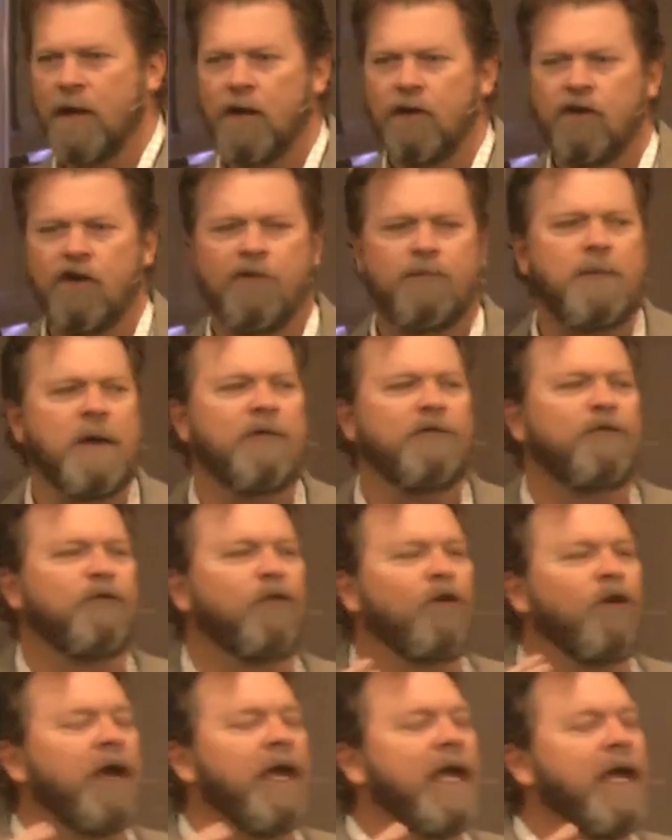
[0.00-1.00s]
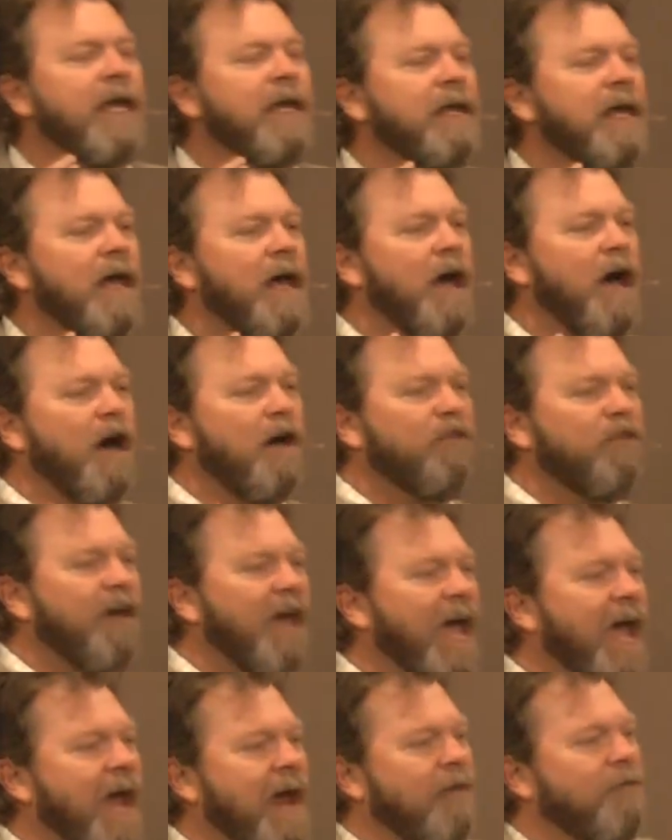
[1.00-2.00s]
You've been freed of
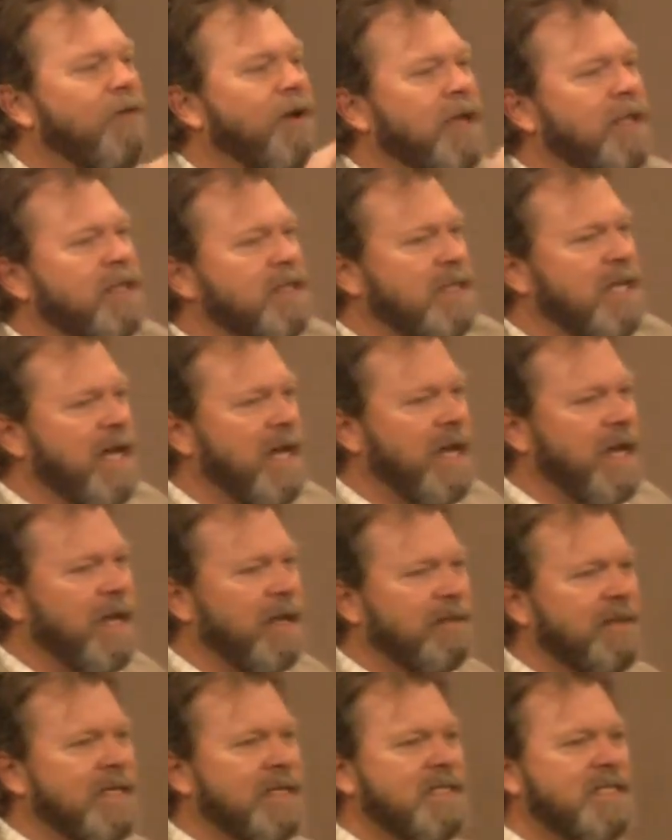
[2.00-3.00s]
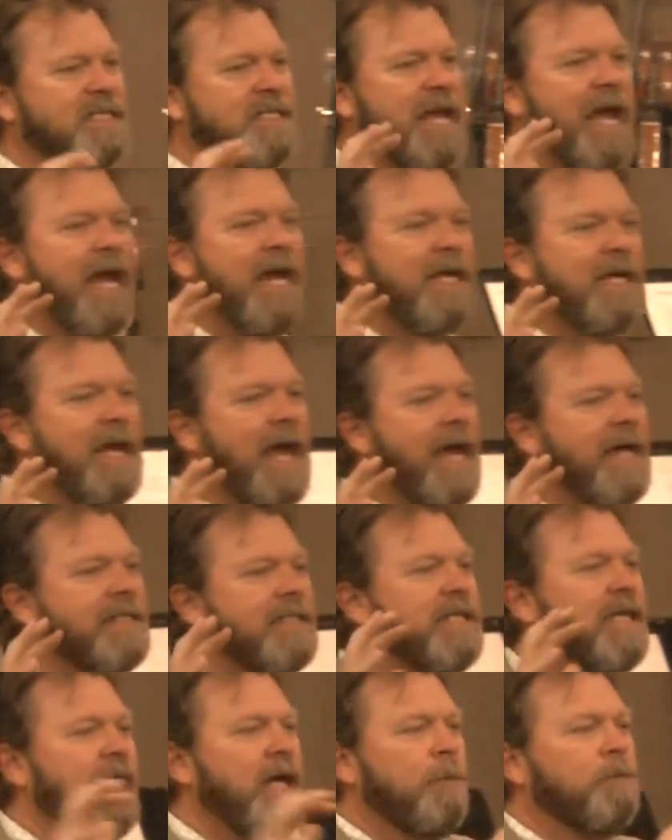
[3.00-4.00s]
everything that Satan
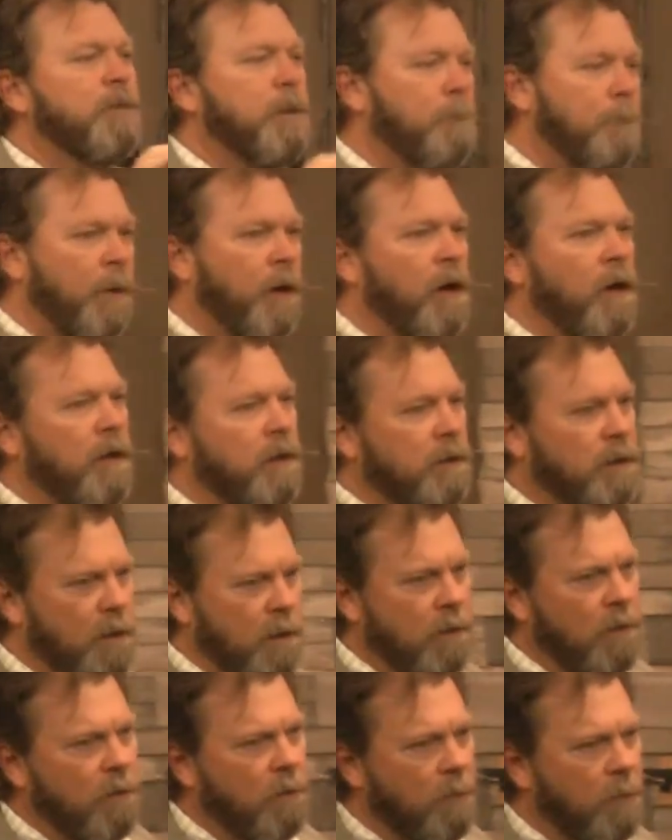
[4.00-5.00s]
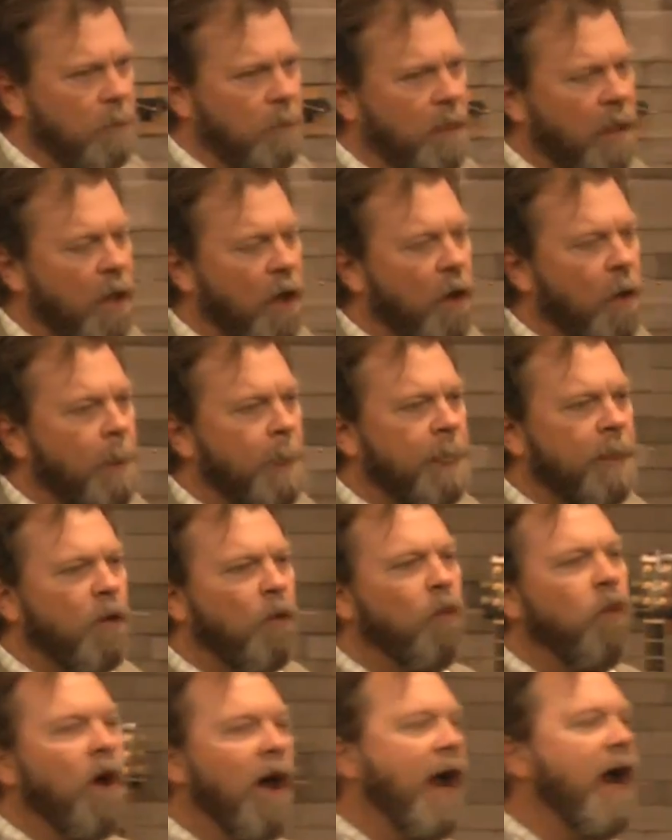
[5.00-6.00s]
has heaped upon you.
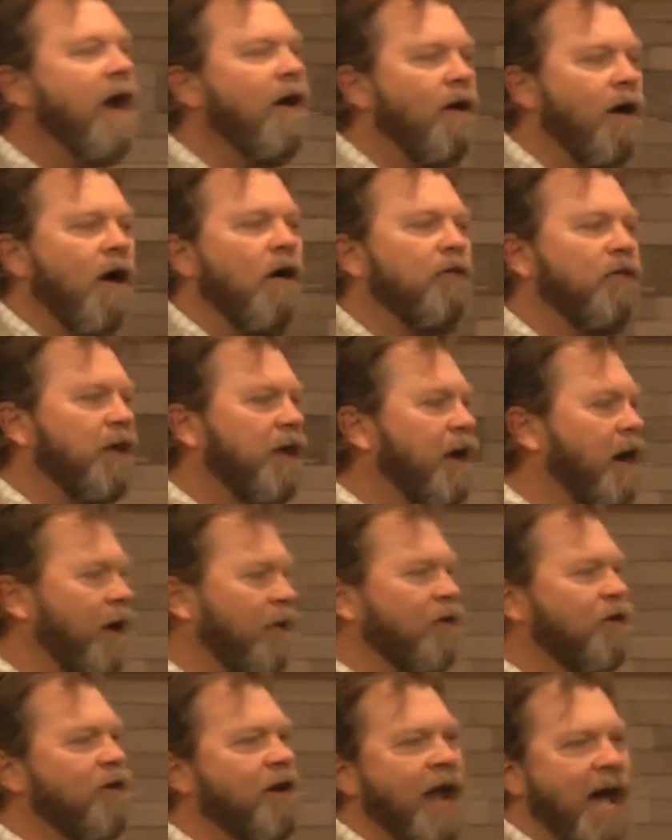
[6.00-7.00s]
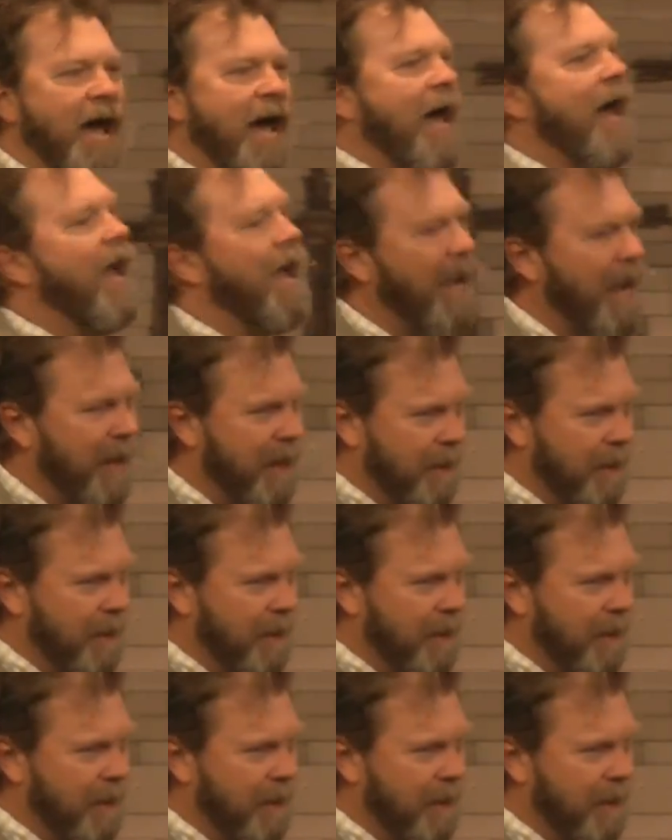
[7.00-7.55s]
Where are the other 9? Now